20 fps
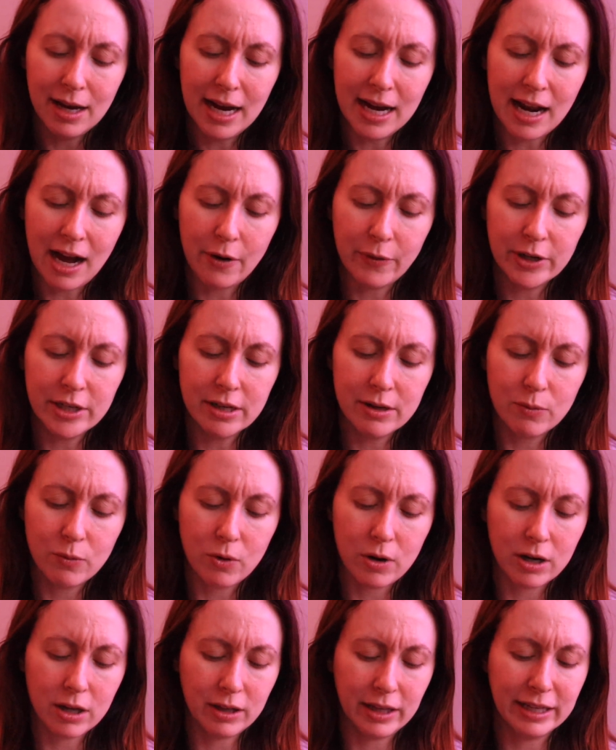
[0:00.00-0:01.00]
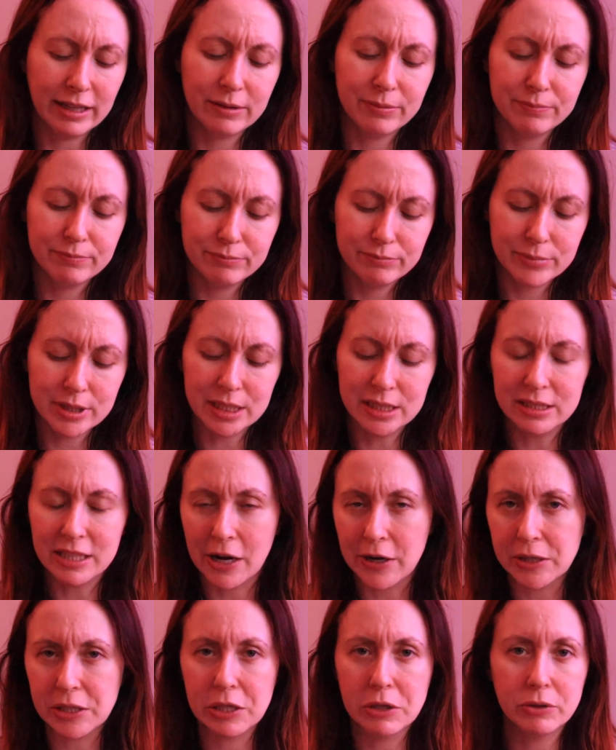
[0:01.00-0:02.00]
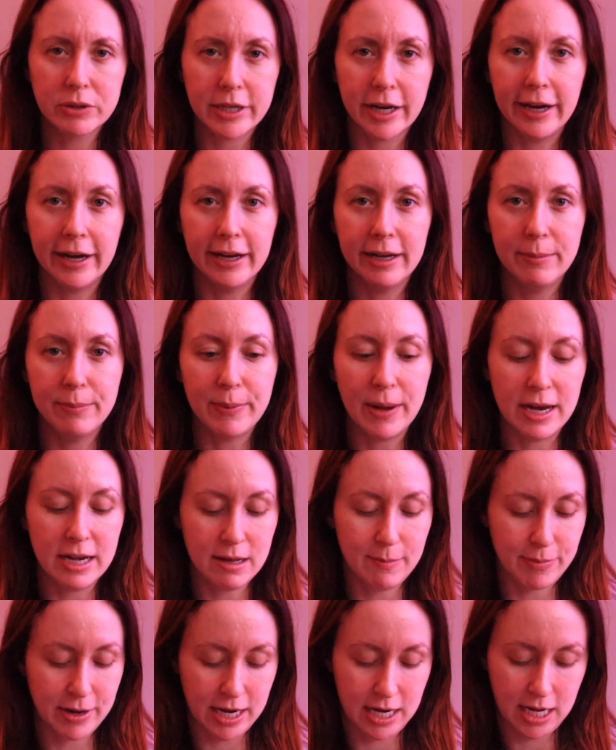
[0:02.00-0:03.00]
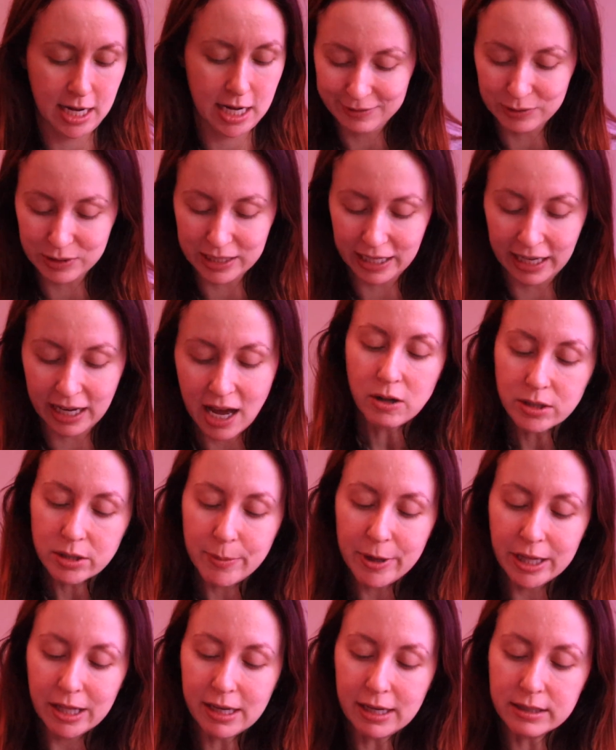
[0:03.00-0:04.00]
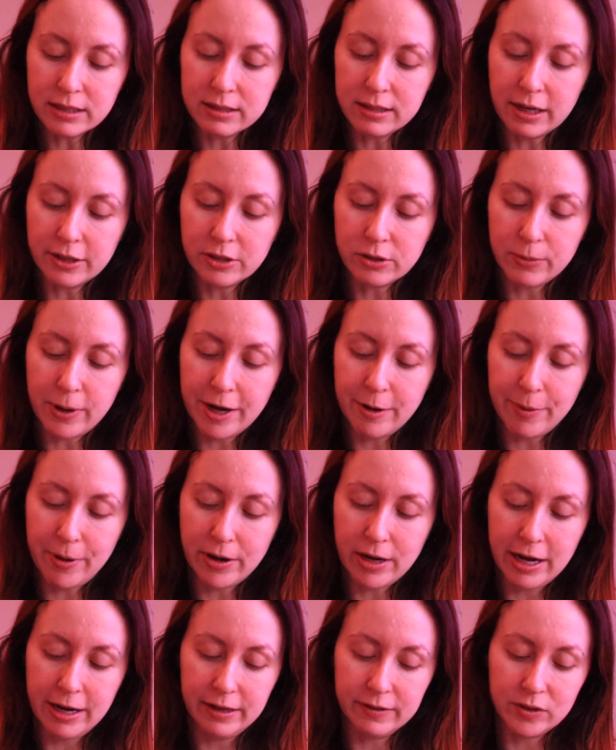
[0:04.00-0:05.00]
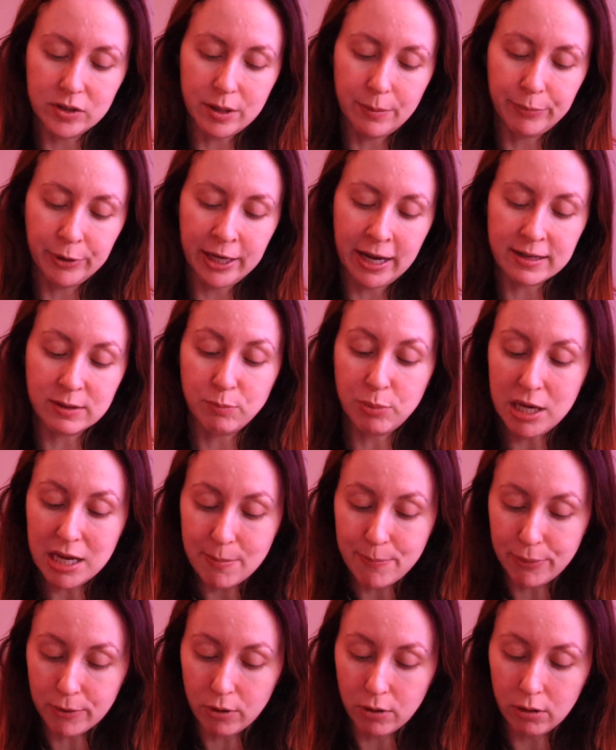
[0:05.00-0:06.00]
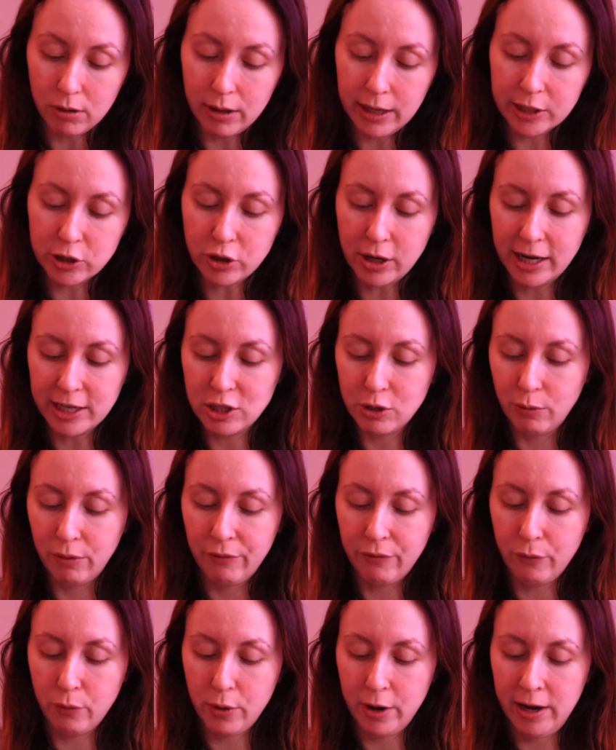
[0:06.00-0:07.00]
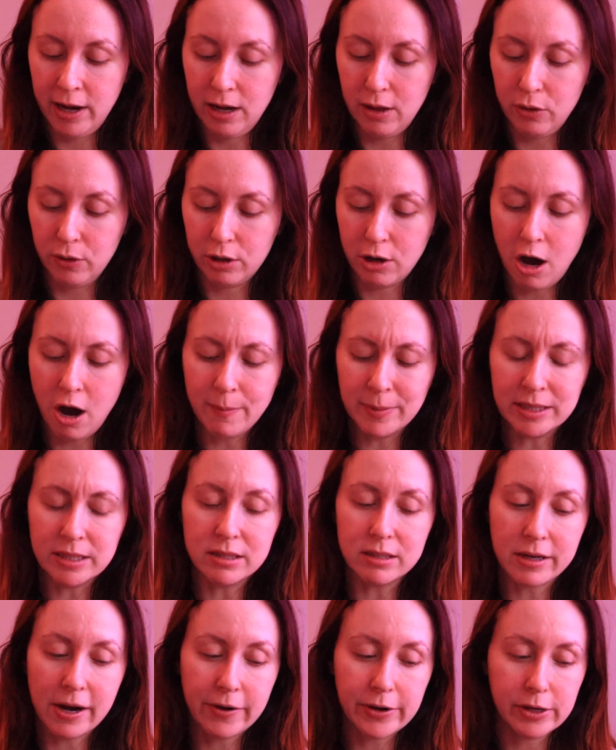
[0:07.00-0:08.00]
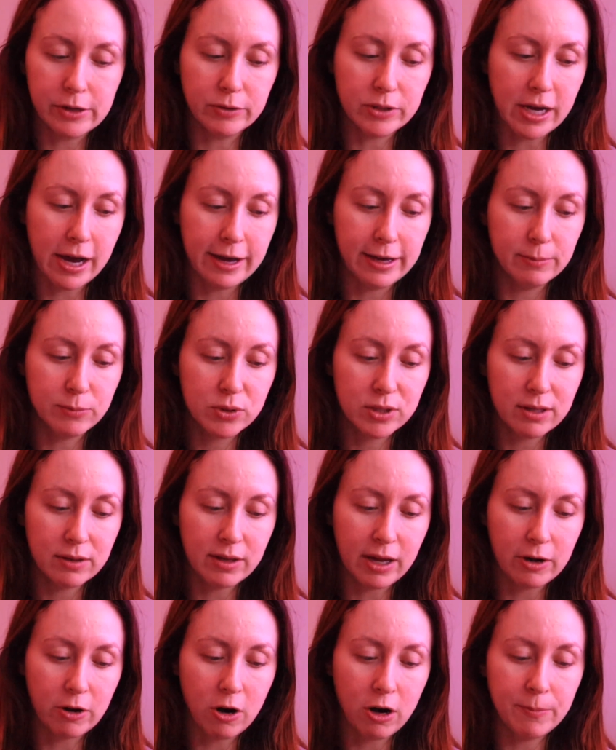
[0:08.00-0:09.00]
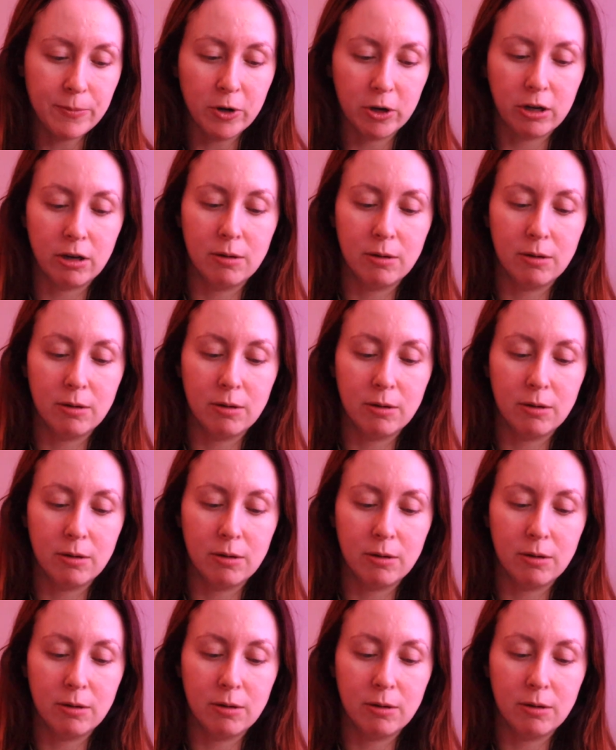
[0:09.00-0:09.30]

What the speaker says: and how he didn't want to like stereotype anybody. He was like, ultimately, I decided to write about Natives simply as people and try to avoid the common stereotypes that harm their